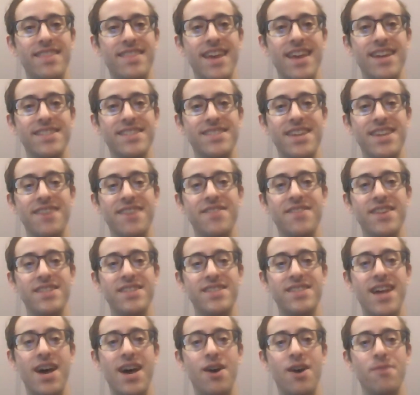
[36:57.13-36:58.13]
Thanksgiving
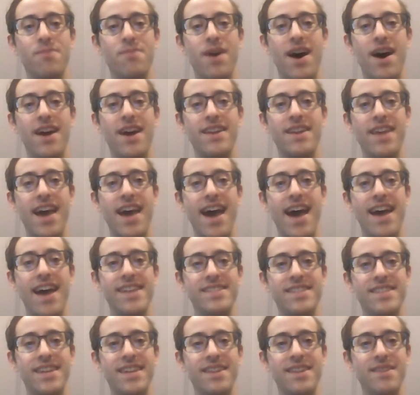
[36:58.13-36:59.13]
style
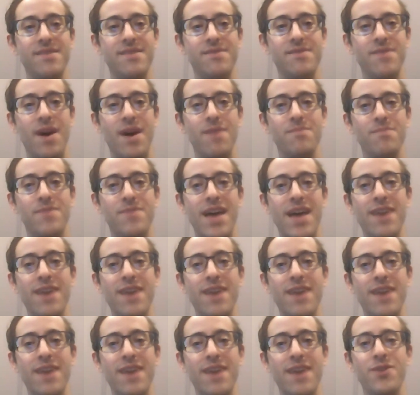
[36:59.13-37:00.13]
podcast. And I'm
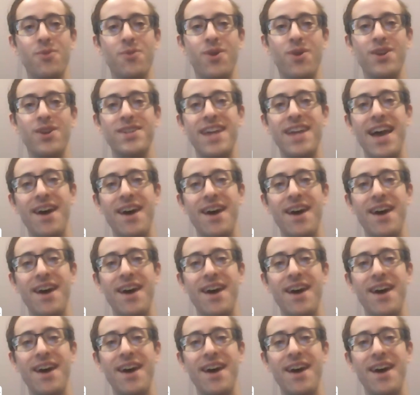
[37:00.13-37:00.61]
thankful that it